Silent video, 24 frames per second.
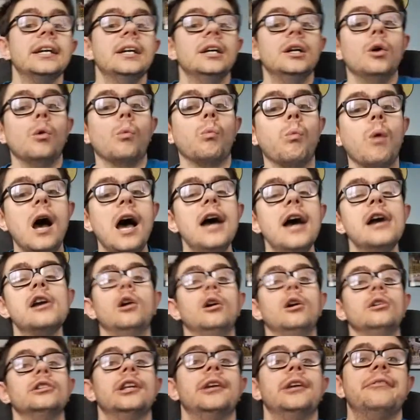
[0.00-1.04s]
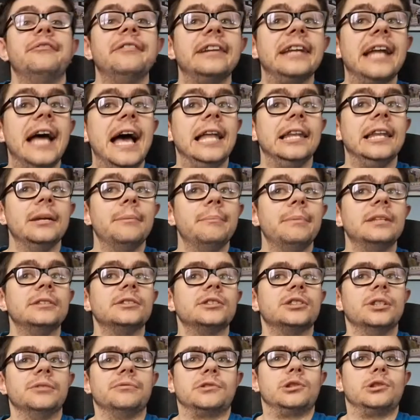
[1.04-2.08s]
work on different elements
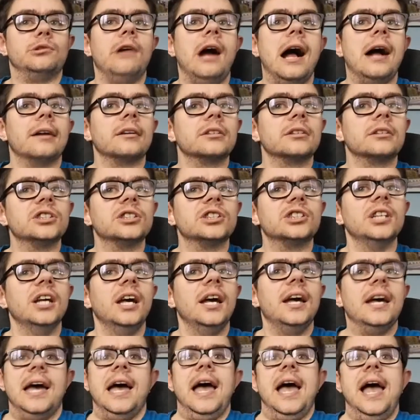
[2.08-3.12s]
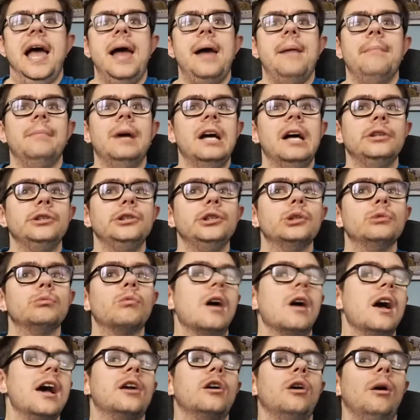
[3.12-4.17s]
of tracks, and you
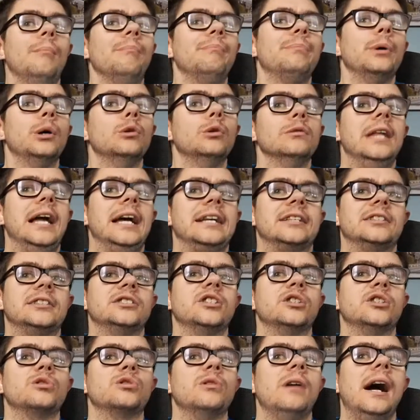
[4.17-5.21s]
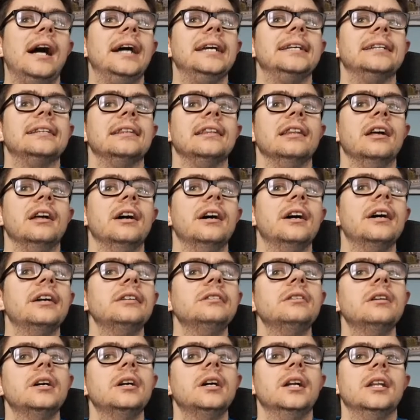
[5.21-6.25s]
work on bootlegs to try and
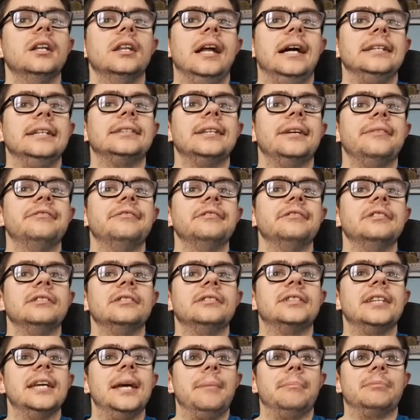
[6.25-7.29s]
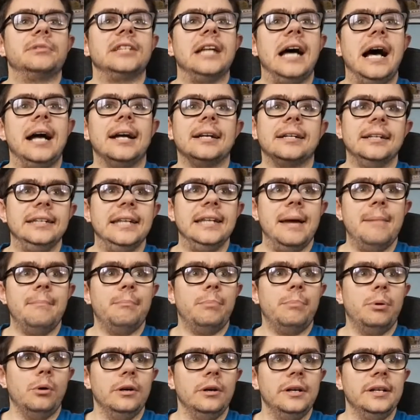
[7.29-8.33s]
learn like different tips that I can
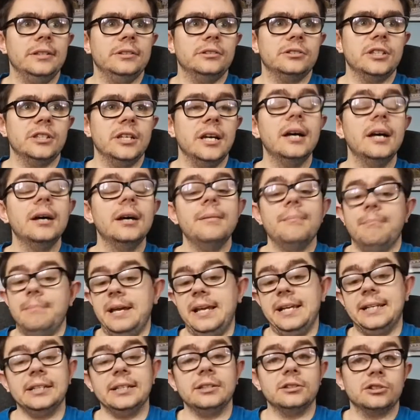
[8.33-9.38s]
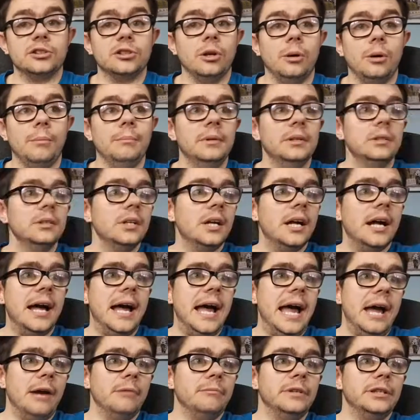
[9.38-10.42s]
then put into making some
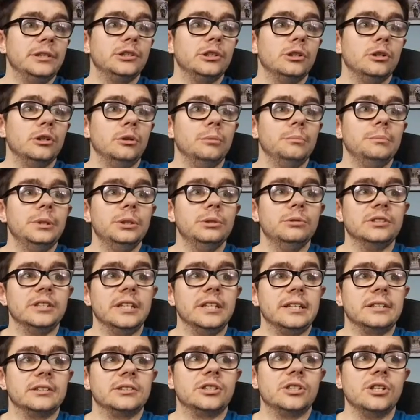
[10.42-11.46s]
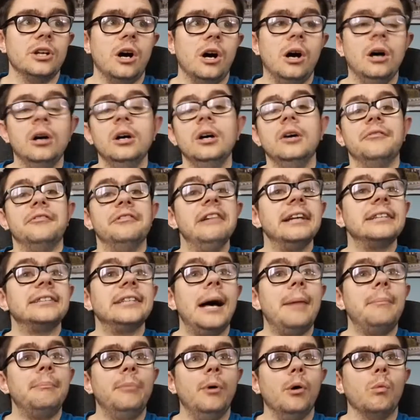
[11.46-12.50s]
original music. So for
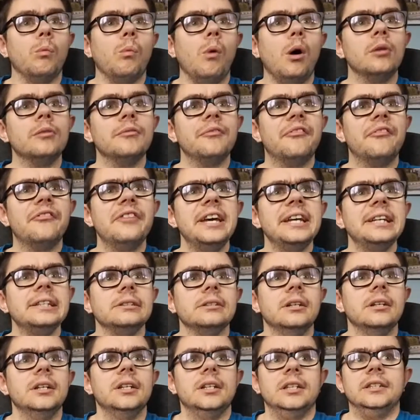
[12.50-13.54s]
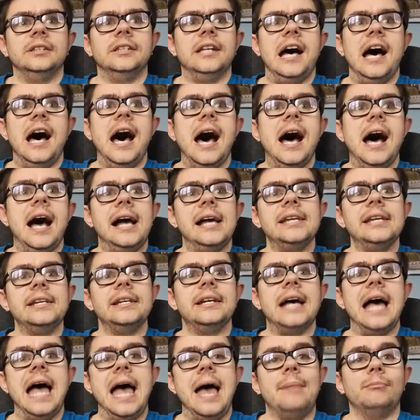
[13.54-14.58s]
example, one thing that
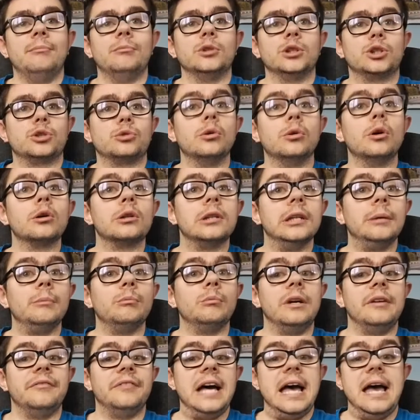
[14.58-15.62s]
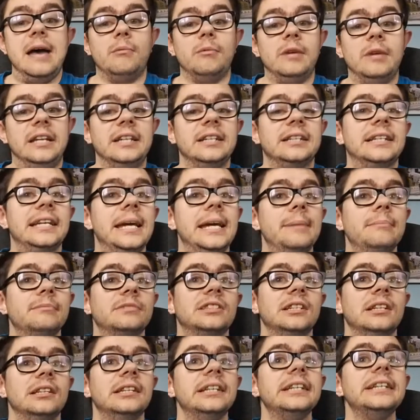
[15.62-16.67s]
I was struggling with when it came to
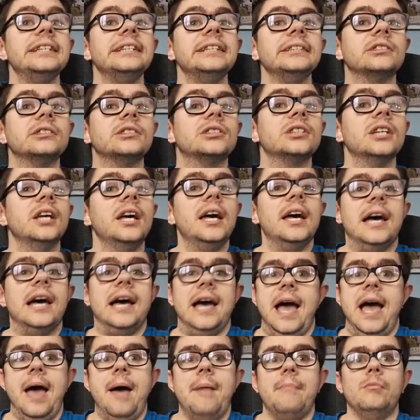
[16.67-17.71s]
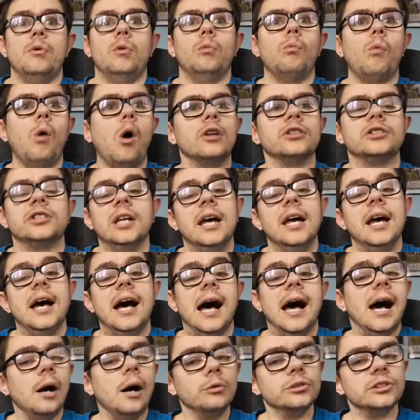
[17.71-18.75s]
leads was
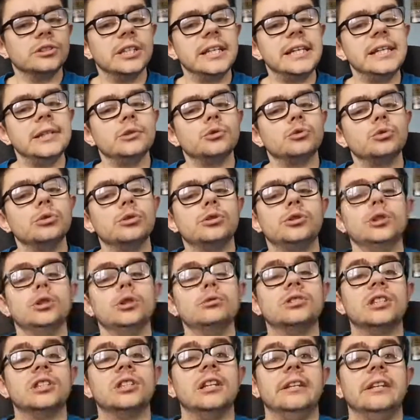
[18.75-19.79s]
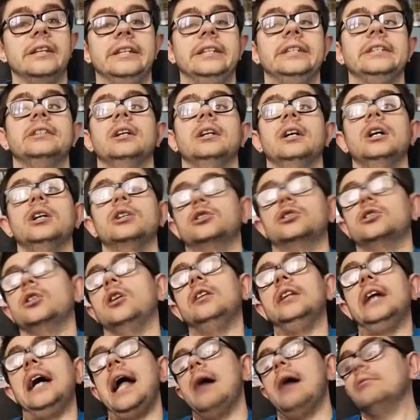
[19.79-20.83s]
how to introduce a lead.
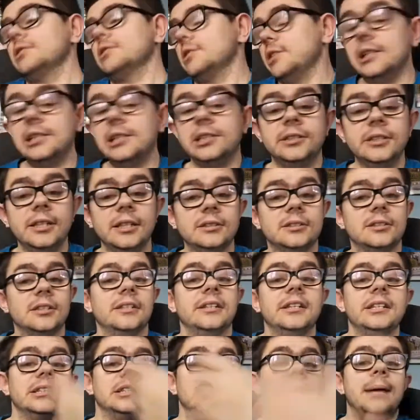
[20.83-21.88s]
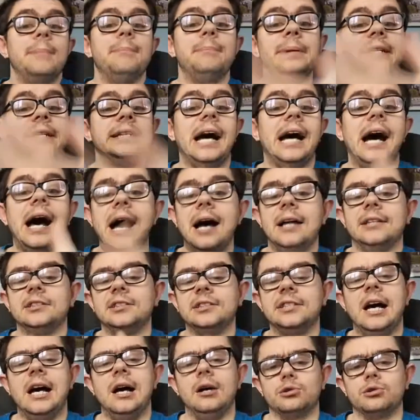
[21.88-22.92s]
So like I was listening to these like big hard
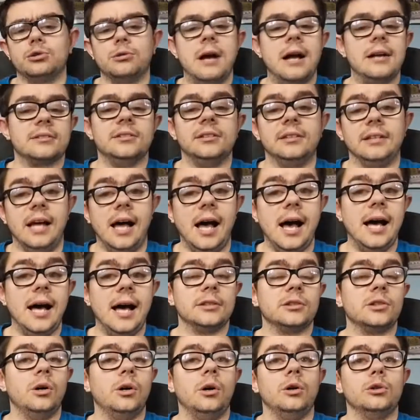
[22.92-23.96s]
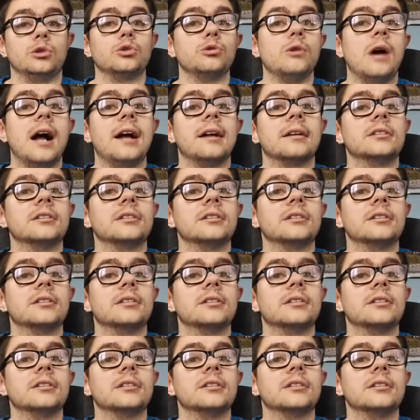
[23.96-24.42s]
style tracks and hardcore tracks,